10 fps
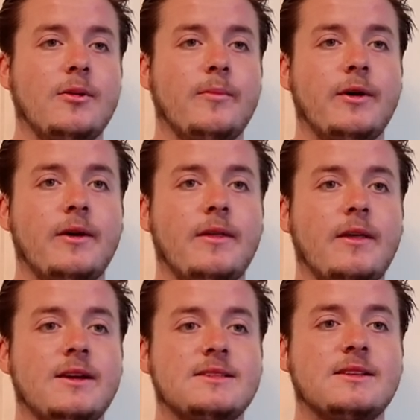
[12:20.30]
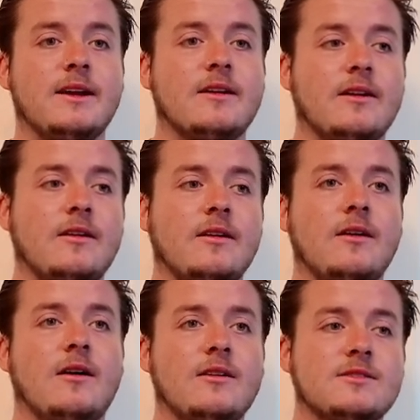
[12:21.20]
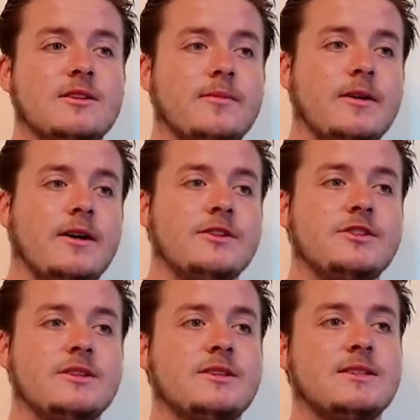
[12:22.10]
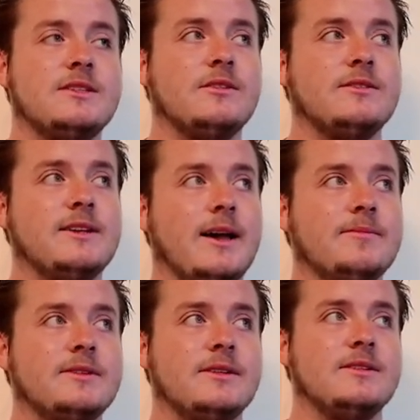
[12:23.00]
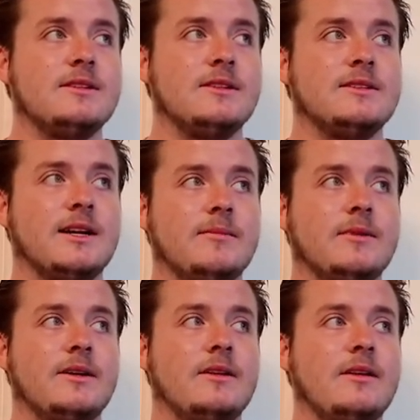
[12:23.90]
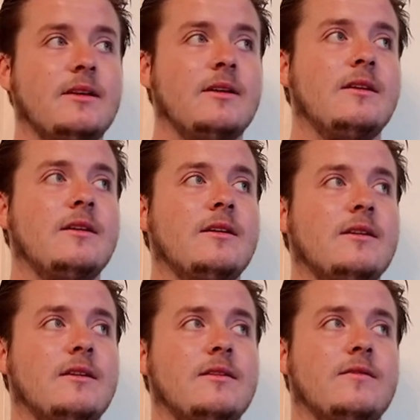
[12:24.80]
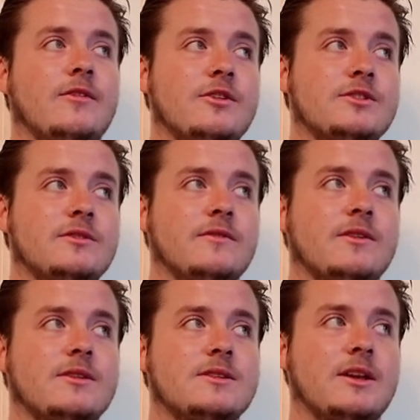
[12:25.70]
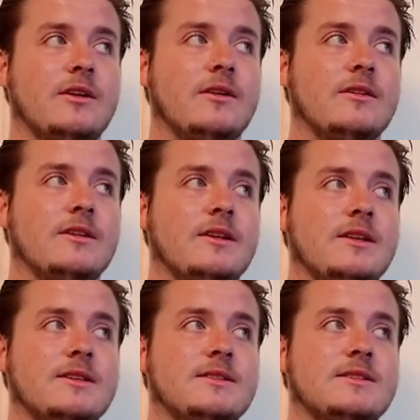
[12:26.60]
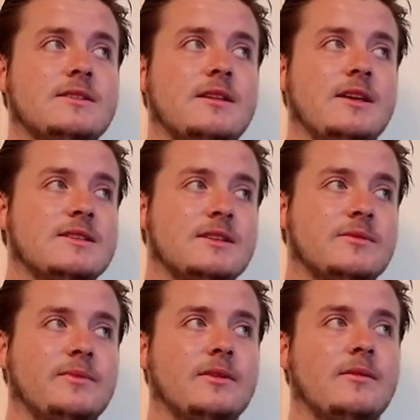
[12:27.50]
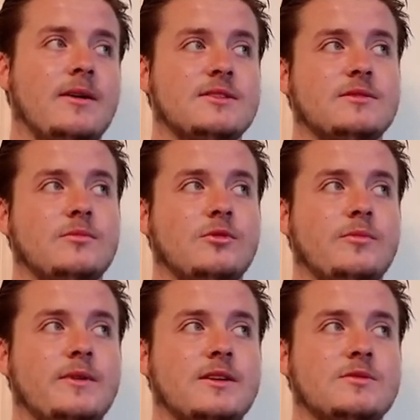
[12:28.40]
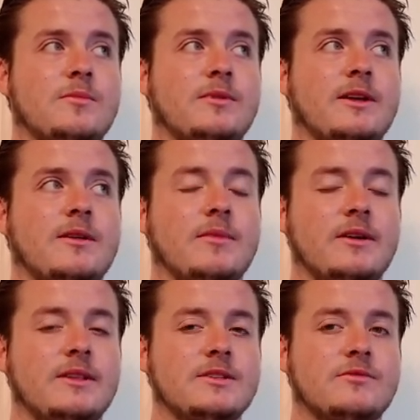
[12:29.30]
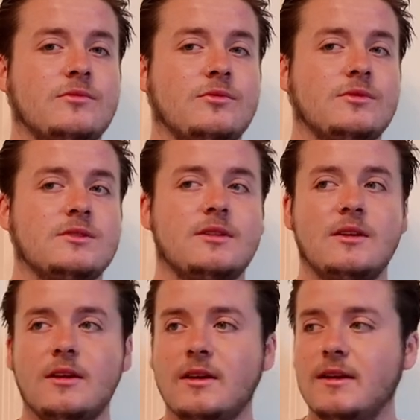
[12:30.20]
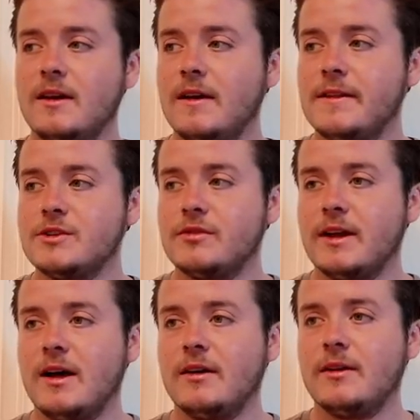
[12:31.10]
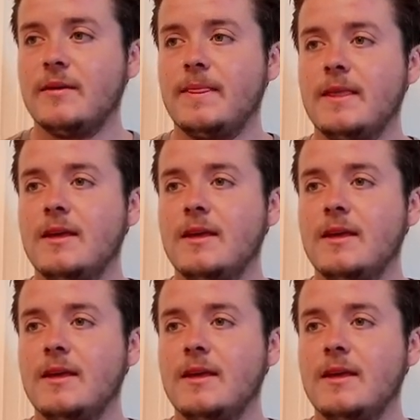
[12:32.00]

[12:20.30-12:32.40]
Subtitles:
But it's like our subconscious is still tapped into the timeline of the version of us here that isn't possible because we're playing by these rules in this reality.